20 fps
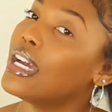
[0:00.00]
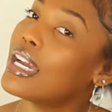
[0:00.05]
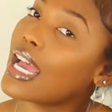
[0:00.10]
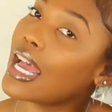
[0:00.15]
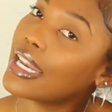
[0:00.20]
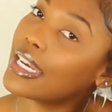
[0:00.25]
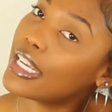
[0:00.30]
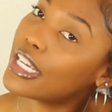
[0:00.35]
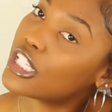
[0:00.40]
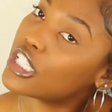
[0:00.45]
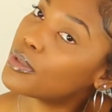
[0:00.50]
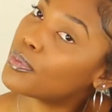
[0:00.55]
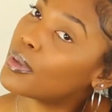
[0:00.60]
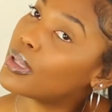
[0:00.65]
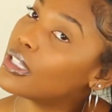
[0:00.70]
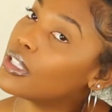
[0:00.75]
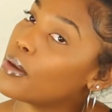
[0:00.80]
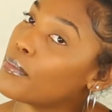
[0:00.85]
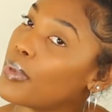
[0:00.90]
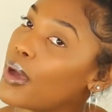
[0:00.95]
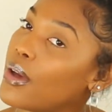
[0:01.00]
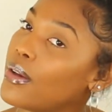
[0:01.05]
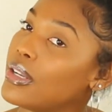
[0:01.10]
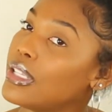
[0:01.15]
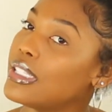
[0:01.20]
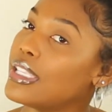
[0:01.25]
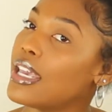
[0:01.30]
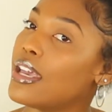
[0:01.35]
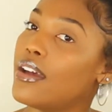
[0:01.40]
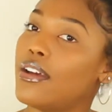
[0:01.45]
I did just put a little
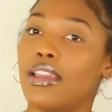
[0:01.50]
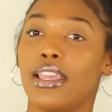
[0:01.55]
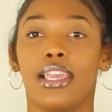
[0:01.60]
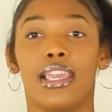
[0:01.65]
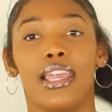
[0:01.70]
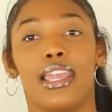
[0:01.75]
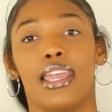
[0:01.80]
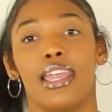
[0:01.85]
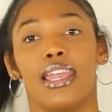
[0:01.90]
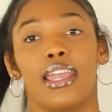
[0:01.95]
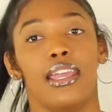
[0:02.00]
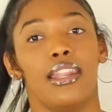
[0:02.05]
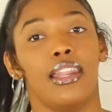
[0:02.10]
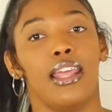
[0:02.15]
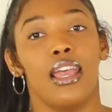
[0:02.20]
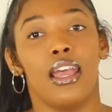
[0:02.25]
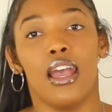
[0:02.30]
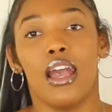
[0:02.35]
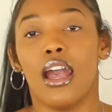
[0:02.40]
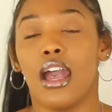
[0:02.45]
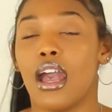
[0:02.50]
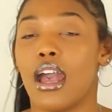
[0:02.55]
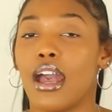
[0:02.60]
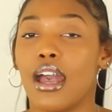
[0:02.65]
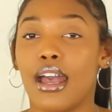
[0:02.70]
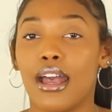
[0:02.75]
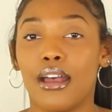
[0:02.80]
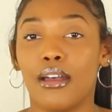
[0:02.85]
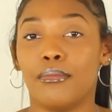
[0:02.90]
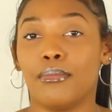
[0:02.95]
ponytail in.
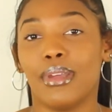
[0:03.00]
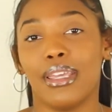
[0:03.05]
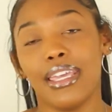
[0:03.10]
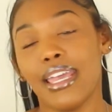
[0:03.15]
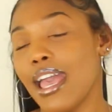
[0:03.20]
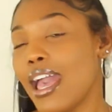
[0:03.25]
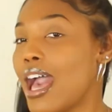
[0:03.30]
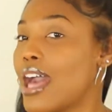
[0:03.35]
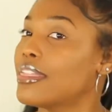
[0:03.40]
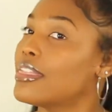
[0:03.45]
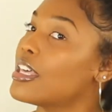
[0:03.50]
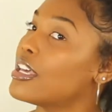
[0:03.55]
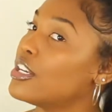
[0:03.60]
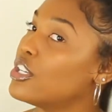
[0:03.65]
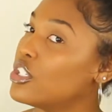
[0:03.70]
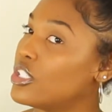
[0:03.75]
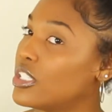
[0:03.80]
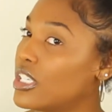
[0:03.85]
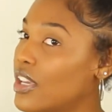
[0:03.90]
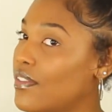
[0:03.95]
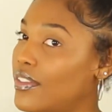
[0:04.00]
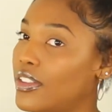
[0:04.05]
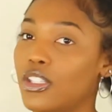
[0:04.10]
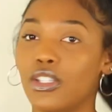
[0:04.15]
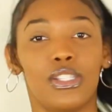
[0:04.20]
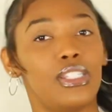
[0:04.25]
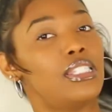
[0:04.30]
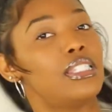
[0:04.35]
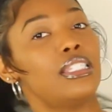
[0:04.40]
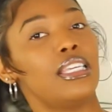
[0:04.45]
Yeah, I thought I'd just give a little
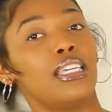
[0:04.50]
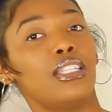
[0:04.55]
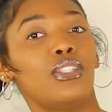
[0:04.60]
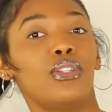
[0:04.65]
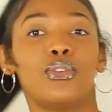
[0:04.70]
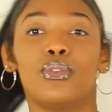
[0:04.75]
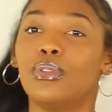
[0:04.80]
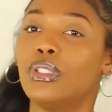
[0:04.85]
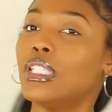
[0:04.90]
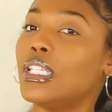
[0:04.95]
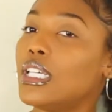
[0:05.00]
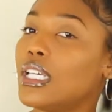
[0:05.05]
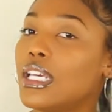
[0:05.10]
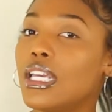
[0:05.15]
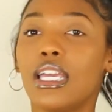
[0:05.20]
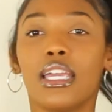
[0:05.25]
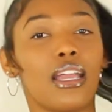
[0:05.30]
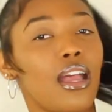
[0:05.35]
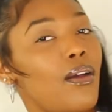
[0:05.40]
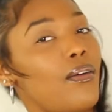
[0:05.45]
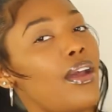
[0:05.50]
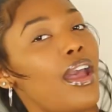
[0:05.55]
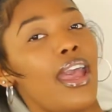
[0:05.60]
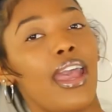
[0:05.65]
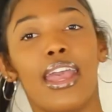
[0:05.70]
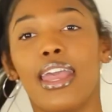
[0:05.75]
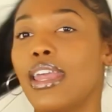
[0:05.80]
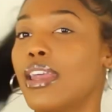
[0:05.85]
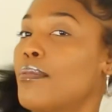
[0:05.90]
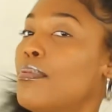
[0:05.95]
sleek little look.
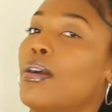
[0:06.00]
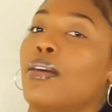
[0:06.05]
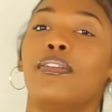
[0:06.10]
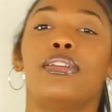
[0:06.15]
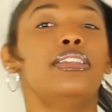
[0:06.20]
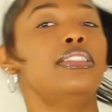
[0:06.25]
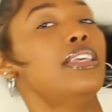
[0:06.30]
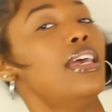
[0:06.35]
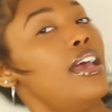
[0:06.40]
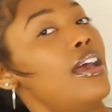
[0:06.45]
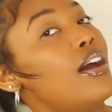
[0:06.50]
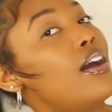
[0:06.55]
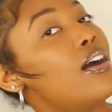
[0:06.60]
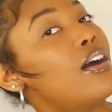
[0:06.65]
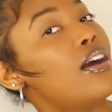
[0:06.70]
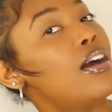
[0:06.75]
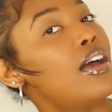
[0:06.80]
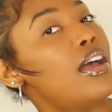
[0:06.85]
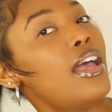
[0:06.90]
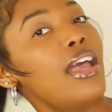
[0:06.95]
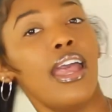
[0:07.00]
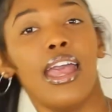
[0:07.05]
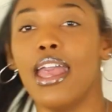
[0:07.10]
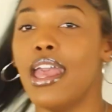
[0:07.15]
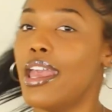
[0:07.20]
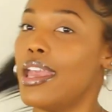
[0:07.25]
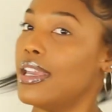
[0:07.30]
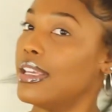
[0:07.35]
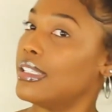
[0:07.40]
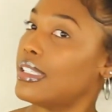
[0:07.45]
Okay, ponytail,
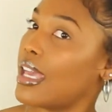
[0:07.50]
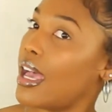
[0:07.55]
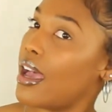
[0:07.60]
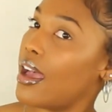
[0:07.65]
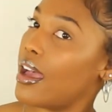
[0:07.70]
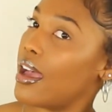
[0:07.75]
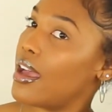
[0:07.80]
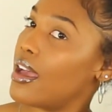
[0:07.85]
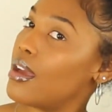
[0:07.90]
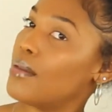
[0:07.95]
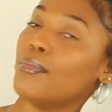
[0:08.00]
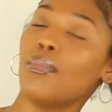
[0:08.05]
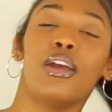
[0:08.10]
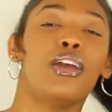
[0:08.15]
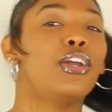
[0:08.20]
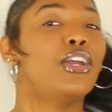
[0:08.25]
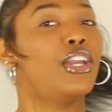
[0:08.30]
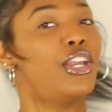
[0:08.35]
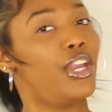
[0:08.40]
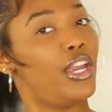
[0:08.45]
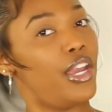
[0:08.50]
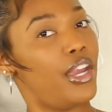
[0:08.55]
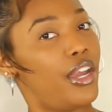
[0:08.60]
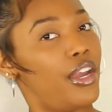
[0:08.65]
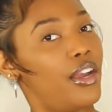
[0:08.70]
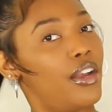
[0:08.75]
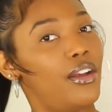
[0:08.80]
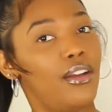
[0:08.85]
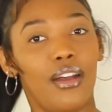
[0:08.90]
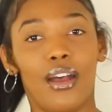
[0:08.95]
hang time,
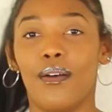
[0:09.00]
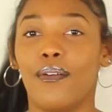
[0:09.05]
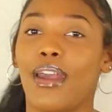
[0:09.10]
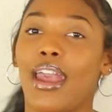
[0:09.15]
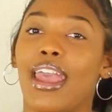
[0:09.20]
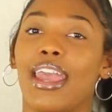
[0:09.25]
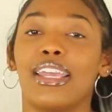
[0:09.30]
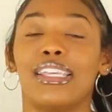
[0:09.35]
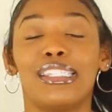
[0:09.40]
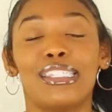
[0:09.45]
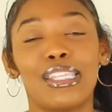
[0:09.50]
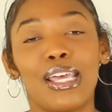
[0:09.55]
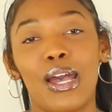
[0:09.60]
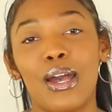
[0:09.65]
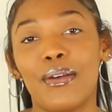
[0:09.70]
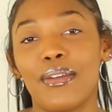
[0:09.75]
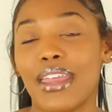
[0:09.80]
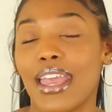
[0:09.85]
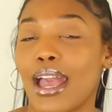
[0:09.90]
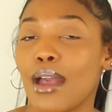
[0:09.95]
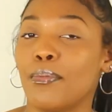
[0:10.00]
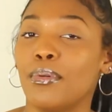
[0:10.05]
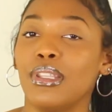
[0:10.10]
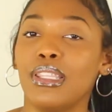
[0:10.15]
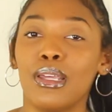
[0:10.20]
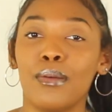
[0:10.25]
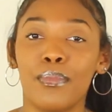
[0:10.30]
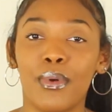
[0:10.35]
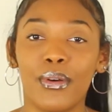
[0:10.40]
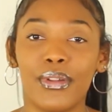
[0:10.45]
girl. Okay, so yeah, I put a
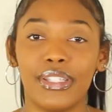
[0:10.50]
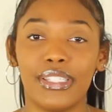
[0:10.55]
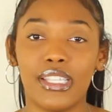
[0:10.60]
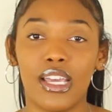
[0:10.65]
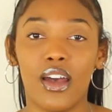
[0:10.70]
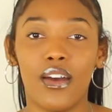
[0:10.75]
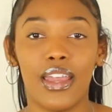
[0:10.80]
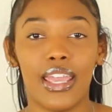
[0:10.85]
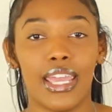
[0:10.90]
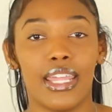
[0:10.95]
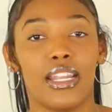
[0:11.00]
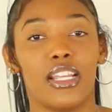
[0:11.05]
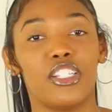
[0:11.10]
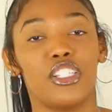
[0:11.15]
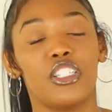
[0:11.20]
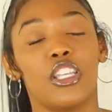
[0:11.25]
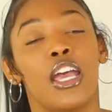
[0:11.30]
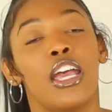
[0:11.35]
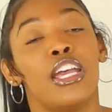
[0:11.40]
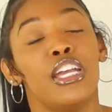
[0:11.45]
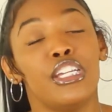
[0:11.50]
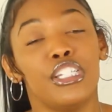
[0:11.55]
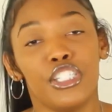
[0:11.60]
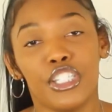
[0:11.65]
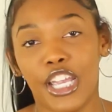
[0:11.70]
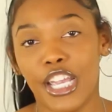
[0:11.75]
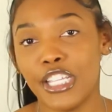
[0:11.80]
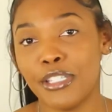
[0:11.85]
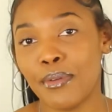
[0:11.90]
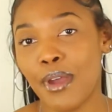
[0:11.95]
little ponytail in. I just
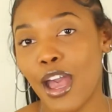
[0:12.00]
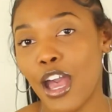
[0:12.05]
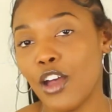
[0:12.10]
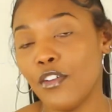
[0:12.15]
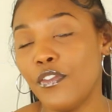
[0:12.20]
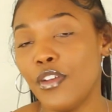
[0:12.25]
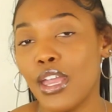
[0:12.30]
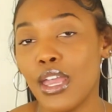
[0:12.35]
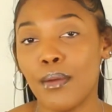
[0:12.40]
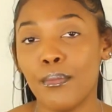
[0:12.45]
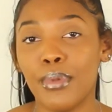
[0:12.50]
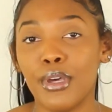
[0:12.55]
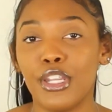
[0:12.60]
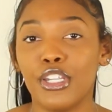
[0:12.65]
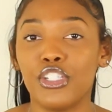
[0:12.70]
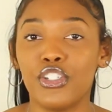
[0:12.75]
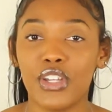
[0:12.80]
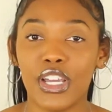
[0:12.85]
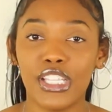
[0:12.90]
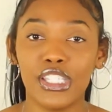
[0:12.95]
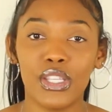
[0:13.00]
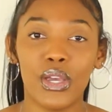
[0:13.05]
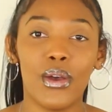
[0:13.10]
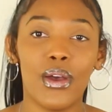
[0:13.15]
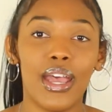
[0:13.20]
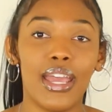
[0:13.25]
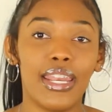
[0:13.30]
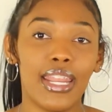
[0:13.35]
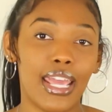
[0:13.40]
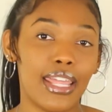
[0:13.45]
changed my outfit and put a dress
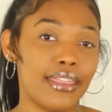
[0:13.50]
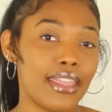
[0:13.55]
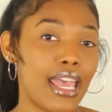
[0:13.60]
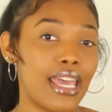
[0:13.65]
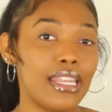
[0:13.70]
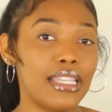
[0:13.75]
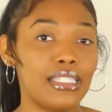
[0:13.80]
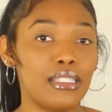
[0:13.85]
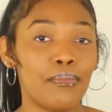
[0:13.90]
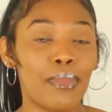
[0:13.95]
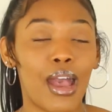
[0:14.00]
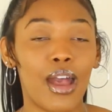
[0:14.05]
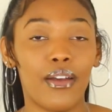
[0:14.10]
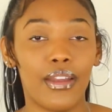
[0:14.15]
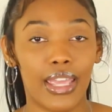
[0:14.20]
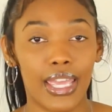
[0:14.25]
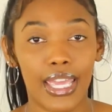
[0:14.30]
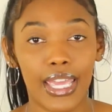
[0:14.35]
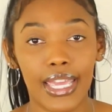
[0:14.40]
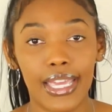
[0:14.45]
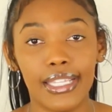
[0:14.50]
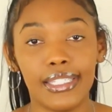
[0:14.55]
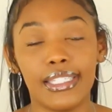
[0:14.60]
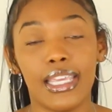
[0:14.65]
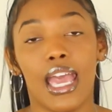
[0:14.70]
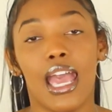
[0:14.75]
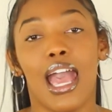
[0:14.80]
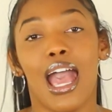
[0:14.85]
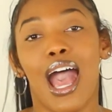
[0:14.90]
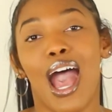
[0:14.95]
on, and that is about it.
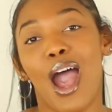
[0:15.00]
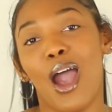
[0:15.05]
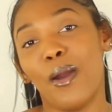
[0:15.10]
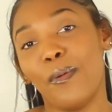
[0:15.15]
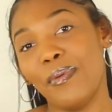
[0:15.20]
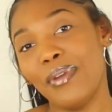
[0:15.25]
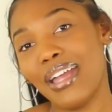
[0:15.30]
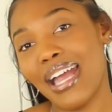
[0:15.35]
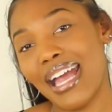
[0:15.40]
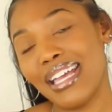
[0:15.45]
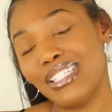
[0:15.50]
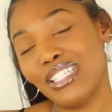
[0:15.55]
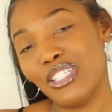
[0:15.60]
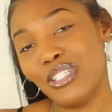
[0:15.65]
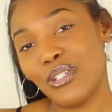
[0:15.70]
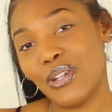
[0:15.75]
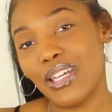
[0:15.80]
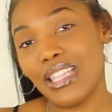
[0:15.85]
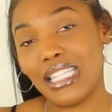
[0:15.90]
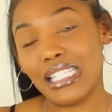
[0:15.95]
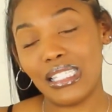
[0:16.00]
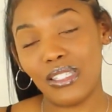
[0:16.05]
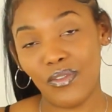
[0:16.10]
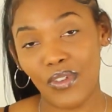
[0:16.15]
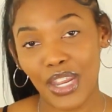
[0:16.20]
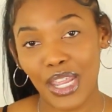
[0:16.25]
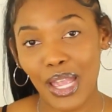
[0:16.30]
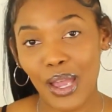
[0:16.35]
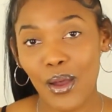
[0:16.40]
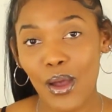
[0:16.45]
I hope you guys enjoyed this
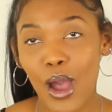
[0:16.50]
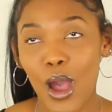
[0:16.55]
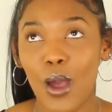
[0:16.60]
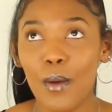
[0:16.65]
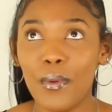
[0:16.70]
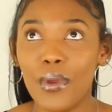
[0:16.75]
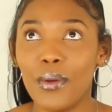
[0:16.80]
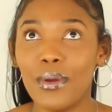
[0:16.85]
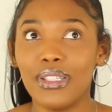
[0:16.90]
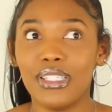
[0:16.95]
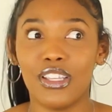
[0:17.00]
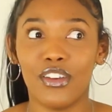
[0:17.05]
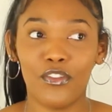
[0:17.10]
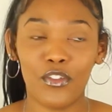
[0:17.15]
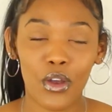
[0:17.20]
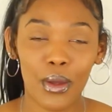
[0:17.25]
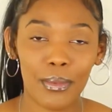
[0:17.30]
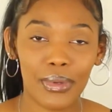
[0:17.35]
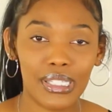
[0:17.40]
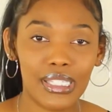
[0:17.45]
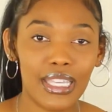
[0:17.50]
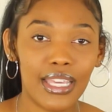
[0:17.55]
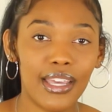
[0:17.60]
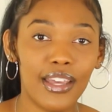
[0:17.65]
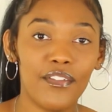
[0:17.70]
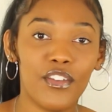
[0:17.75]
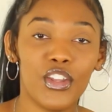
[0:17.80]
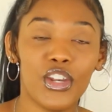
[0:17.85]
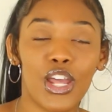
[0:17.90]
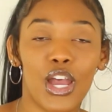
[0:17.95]
video. I hope it was informative,
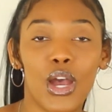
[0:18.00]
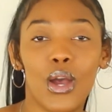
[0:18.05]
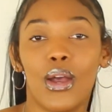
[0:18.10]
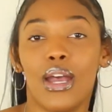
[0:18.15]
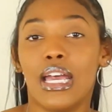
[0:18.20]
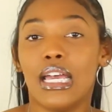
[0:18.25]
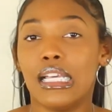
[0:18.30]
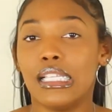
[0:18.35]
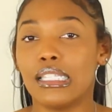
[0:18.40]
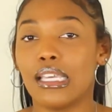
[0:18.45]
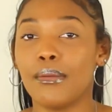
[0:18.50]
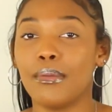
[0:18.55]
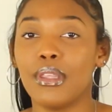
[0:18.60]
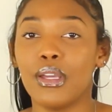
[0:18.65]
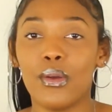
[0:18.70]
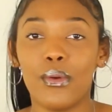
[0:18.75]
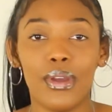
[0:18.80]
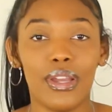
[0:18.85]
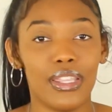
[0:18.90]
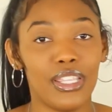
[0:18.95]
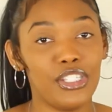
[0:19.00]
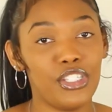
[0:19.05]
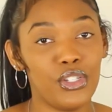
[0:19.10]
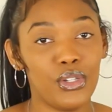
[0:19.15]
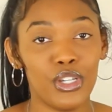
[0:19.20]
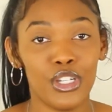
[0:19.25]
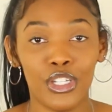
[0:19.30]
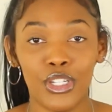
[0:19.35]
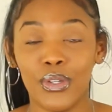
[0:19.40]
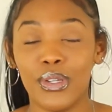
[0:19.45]
you know, something quick that you
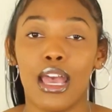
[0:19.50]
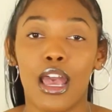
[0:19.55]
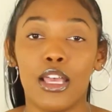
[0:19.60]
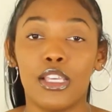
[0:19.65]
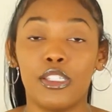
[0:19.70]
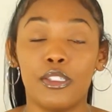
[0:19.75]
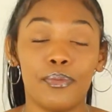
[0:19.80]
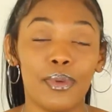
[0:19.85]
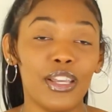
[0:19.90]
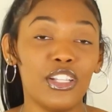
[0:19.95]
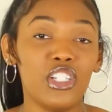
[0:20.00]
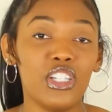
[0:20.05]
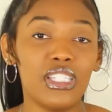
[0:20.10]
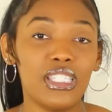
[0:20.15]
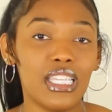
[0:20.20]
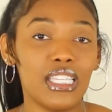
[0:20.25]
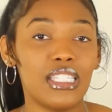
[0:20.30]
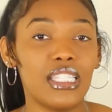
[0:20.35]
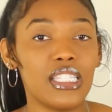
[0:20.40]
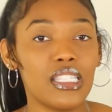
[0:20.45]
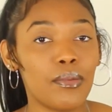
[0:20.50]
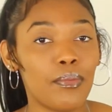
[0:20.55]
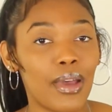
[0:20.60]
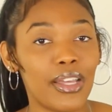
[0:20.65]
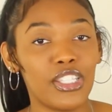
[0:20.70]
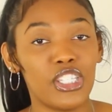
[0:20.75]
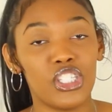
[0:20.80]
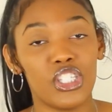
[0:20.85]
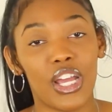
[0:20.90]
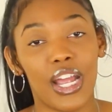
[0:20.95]
can do, especially since it's about to
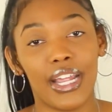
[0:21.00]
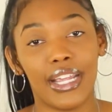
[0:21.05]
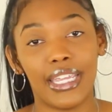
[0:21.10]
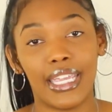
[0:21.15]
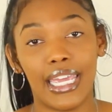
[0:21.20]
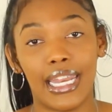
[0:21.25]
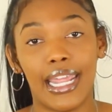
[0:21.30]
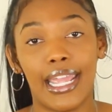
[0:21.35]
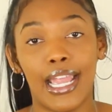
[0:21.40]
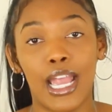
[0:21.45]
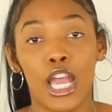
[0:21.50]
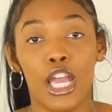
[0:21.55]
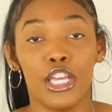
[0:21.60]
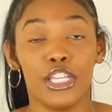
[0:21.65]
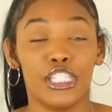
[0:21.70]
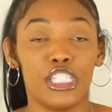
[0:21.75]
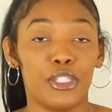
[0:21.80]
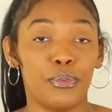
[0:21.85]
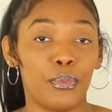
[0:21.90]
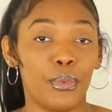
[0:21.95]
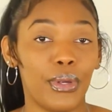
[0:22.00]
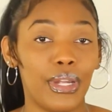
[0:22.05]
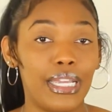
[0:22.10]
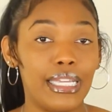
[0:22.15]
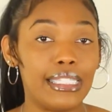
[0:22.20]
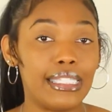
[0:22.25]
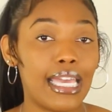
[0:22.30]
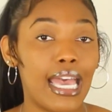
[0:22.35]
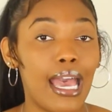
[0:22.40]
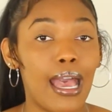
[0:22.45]
start getting
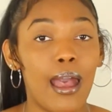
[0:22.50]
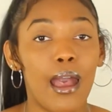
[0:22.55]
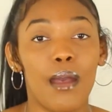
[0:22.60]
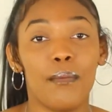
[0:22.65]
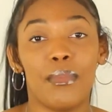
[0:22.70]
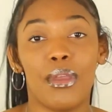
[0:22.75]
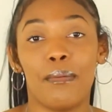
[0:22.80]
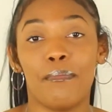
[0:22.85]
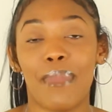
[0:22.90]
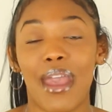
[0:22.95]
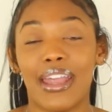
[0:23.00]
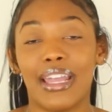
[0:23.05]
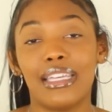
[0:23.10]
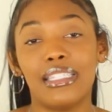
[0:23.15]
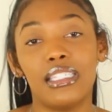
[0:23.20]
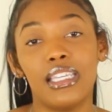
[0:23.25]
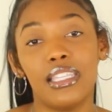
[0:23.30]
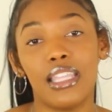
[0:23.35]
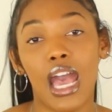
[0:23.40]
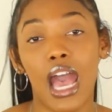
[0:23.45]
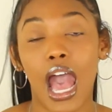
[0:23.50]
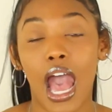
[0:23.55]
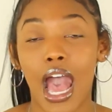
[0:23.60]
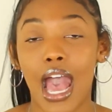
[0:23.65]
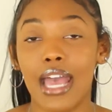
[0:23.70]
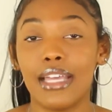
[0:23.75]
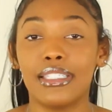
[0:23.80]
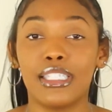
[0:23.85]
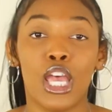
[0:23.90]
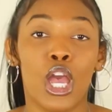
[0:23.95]
springtime and back into the
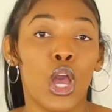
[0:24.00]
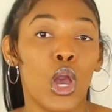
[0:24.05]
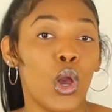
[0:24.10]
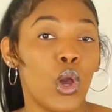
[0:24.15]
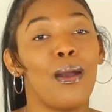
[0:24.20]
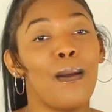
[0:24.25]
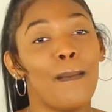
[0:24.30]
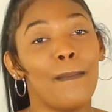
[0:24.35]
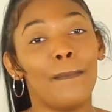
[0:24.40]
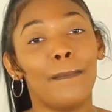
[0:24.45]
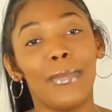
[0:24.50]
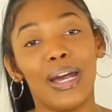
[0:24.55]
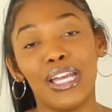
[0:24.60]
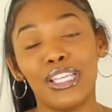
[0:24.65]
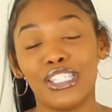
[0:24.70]
hot months.